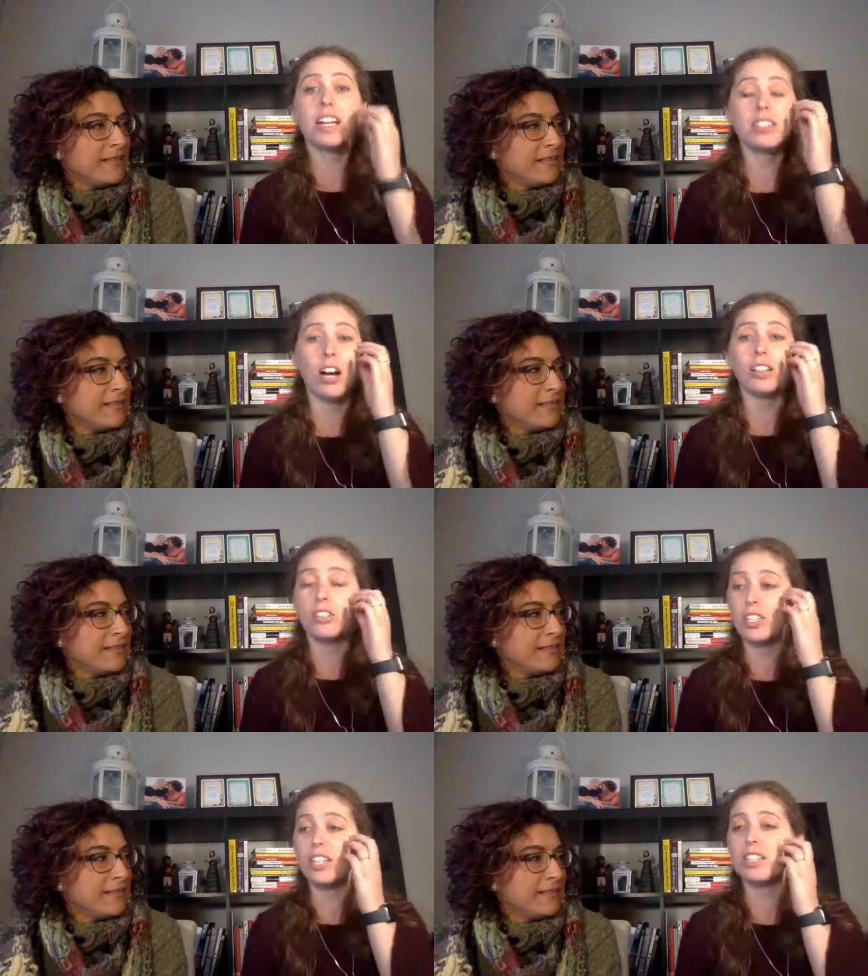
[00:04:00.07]

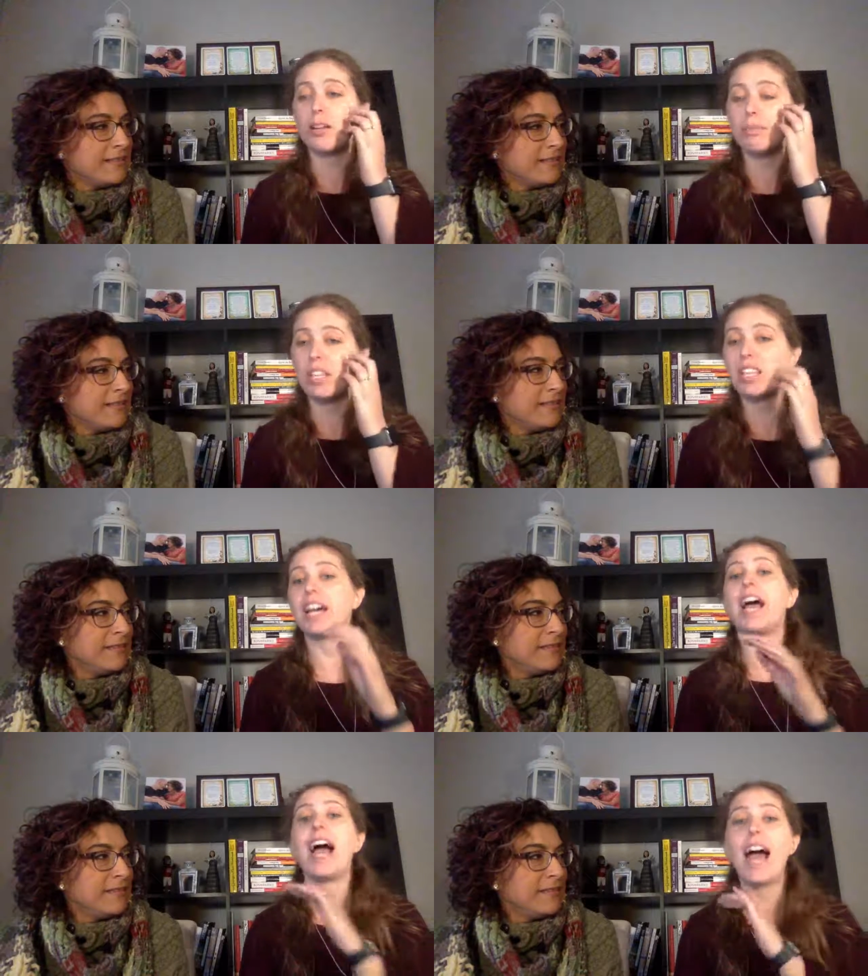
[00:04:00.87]
Speaker 1: technology is something
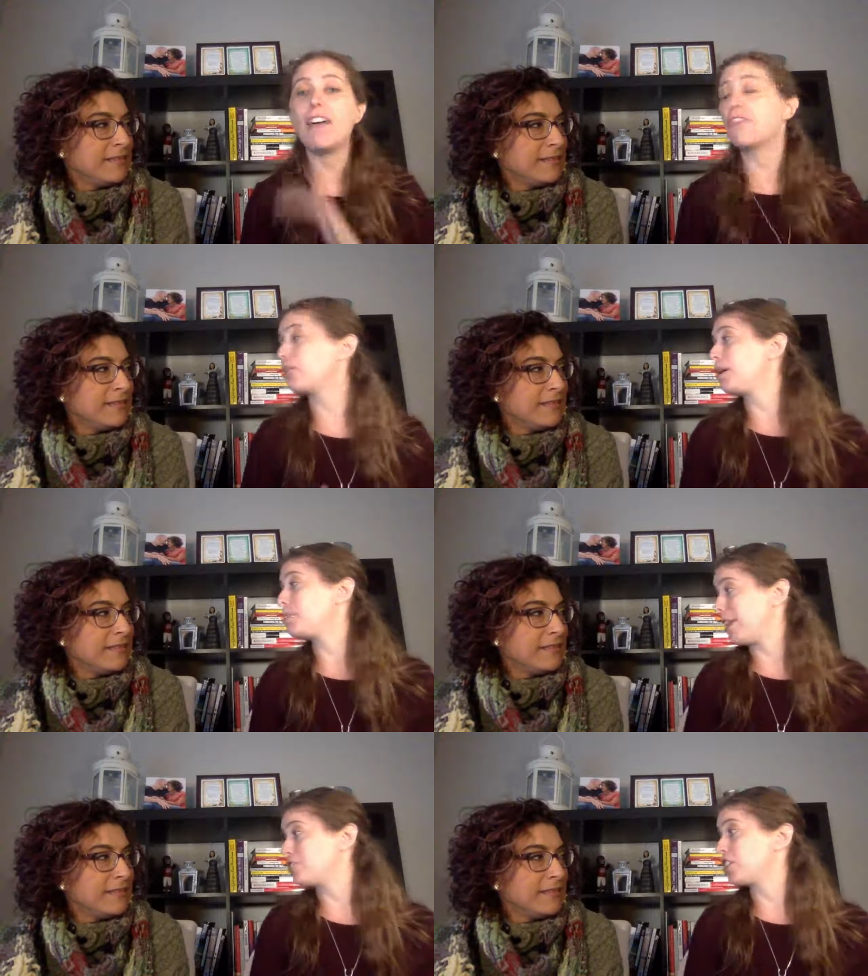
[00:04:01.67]
that
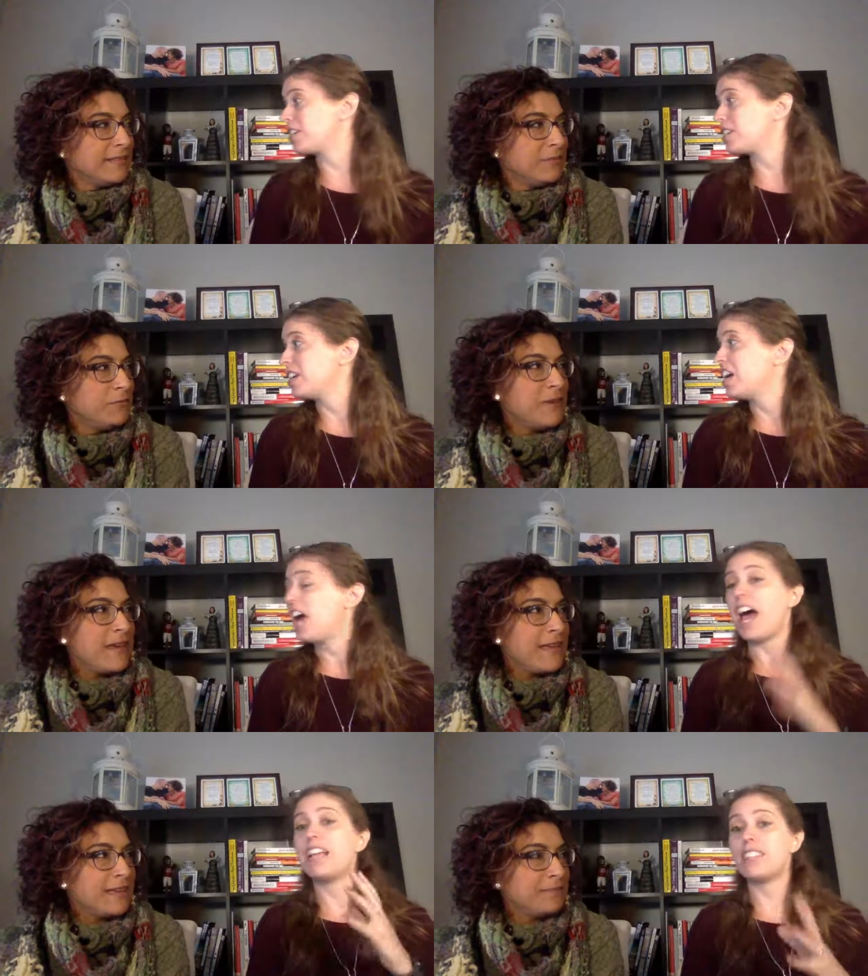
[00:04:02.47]
everyone mentioned.
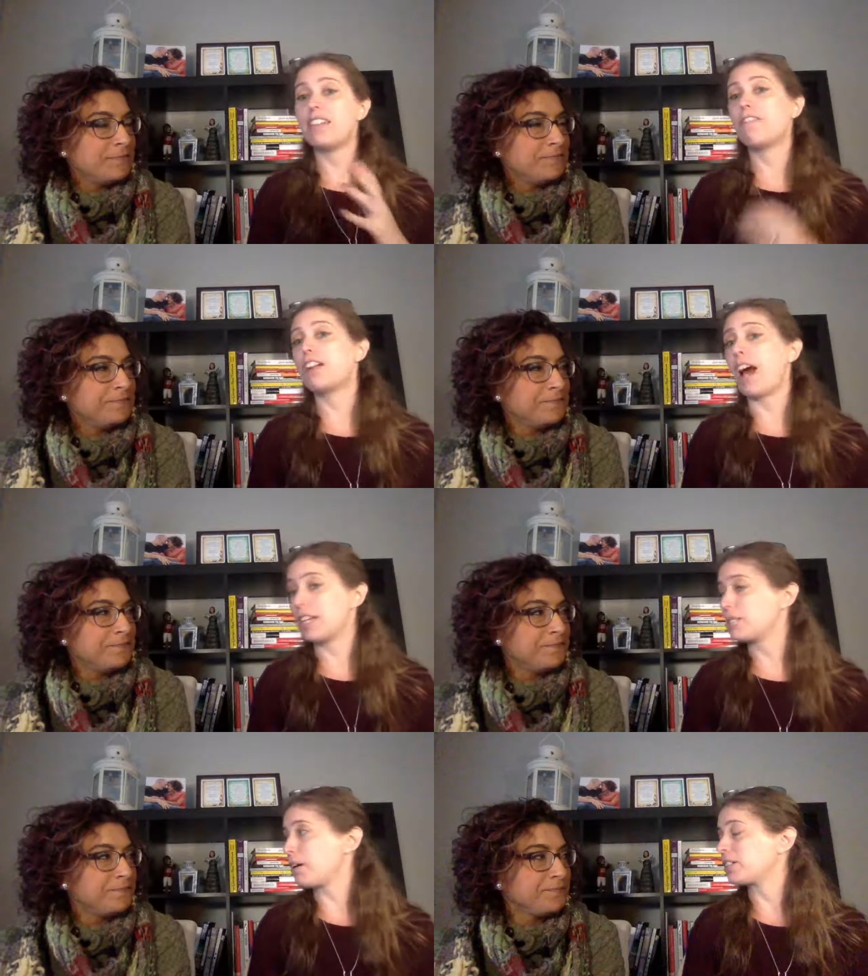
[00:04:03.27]
Right. And different
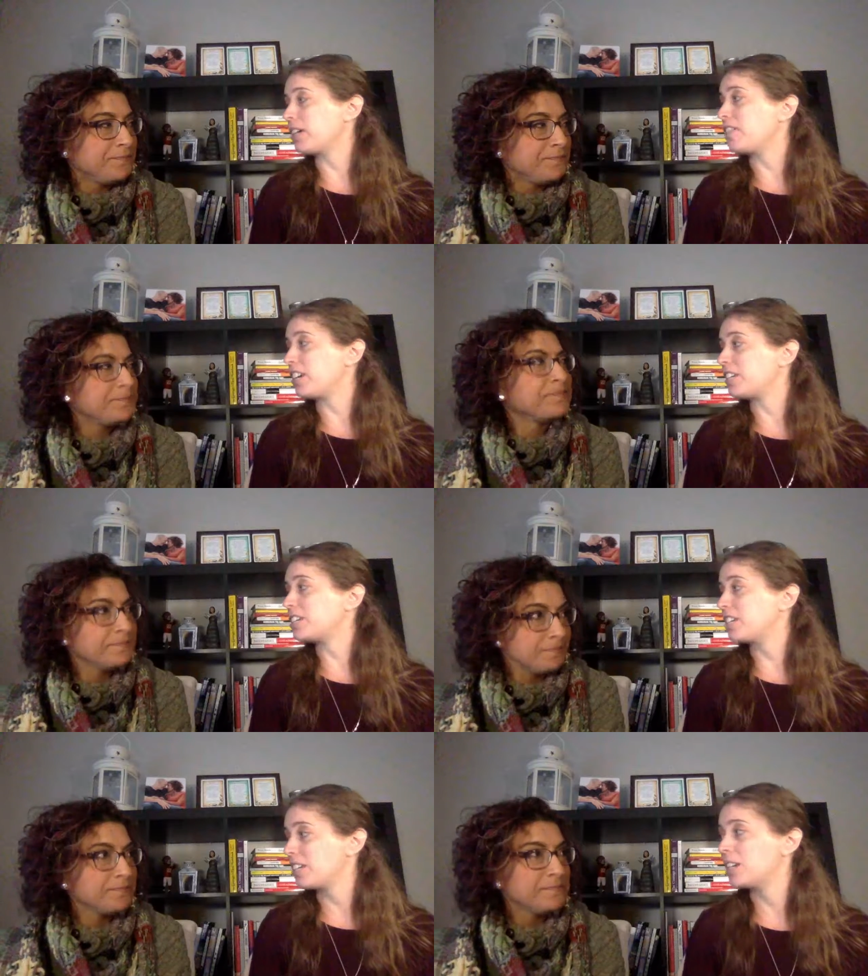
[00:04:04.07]
aspects of
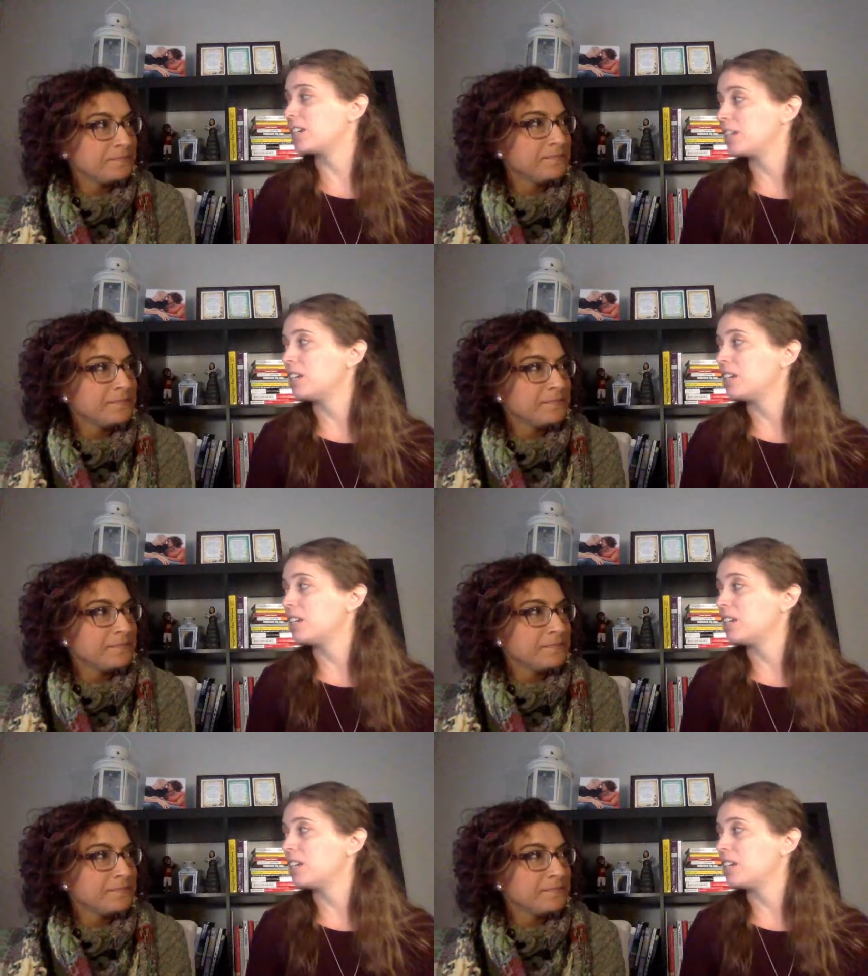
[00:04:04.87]
it. Mm-hmm.